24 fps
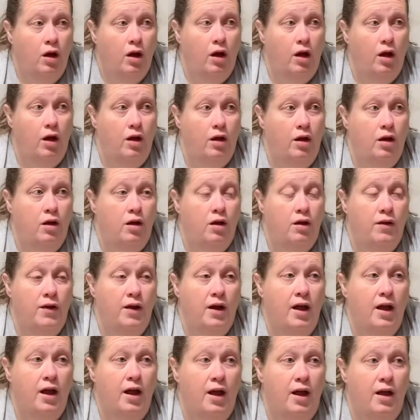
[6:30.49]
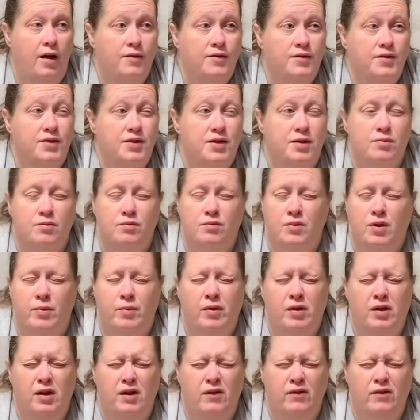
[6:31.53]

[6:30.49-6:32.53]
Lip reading: then I have some, I believe